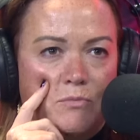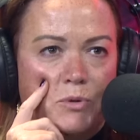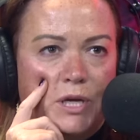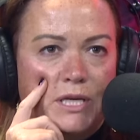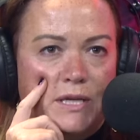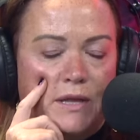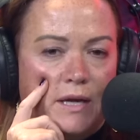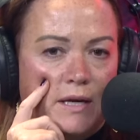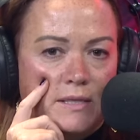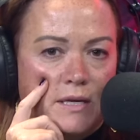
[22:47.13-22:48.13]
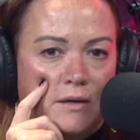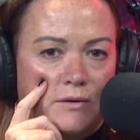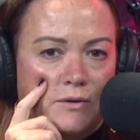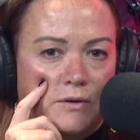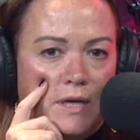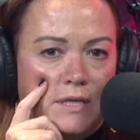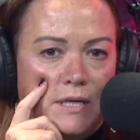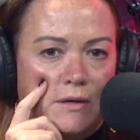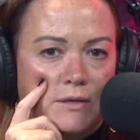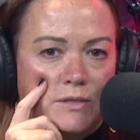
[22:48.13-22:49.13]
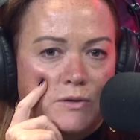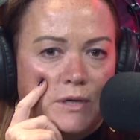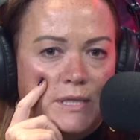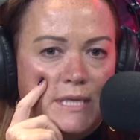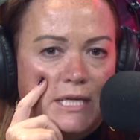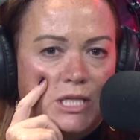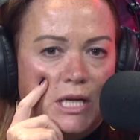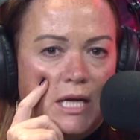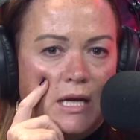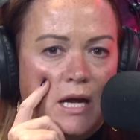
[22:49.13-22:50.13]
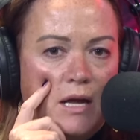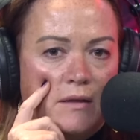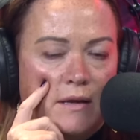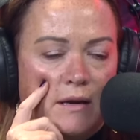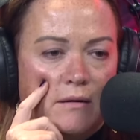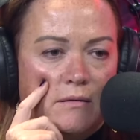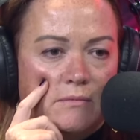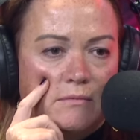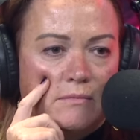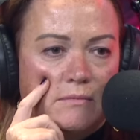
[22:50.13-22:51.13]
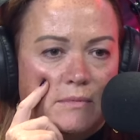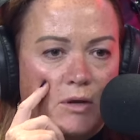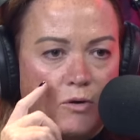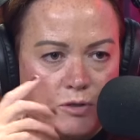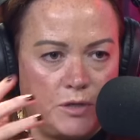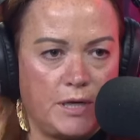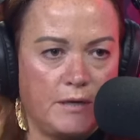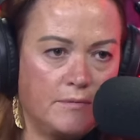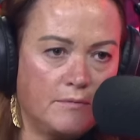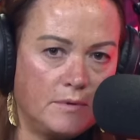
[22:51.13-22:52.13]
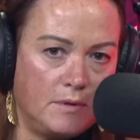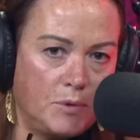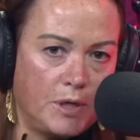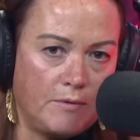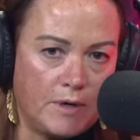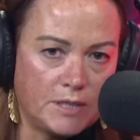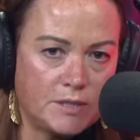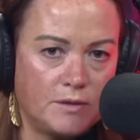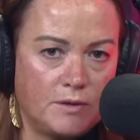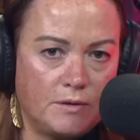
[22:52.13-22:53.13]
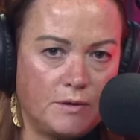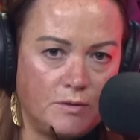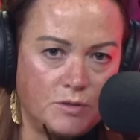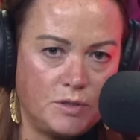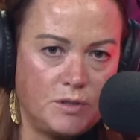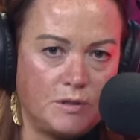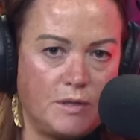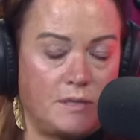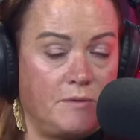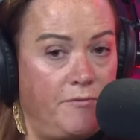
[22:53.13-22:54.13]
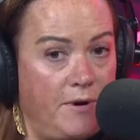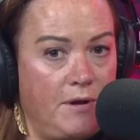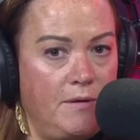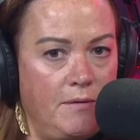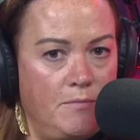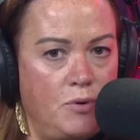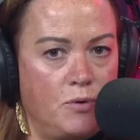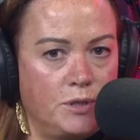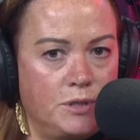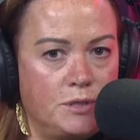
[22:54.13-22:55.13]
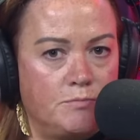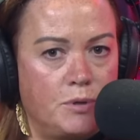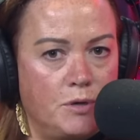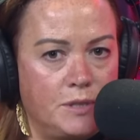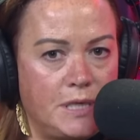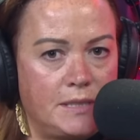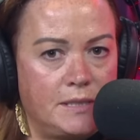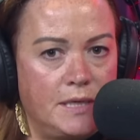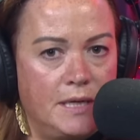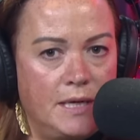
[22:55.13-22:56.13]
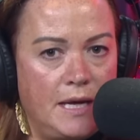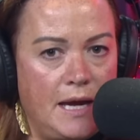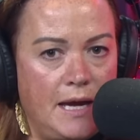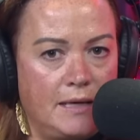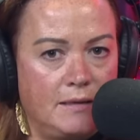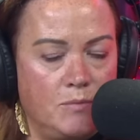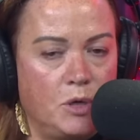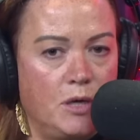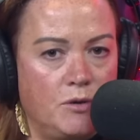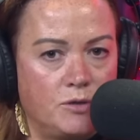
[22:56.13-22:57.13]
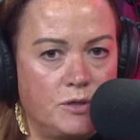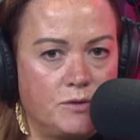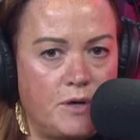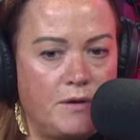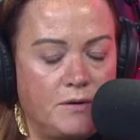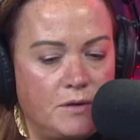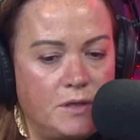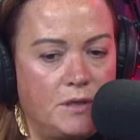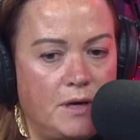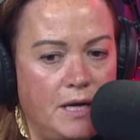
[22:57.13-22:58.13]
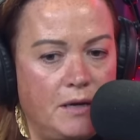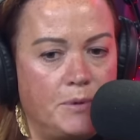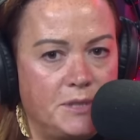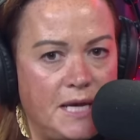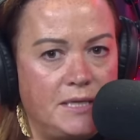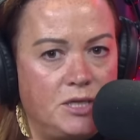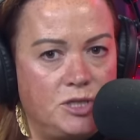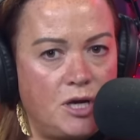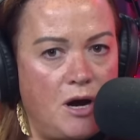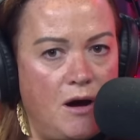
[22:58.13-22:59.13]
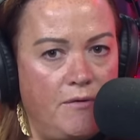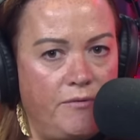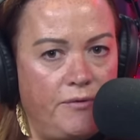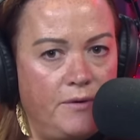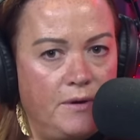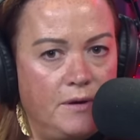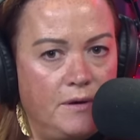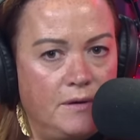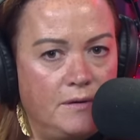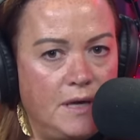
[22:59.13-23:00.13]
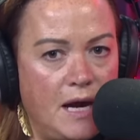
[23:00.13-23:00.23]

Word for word: of money do you think has gone through that terrorist organization like they're laundering the money right so they're, they're, they're, that's a very important process uh, the money launderers rather they're getting a percentage of the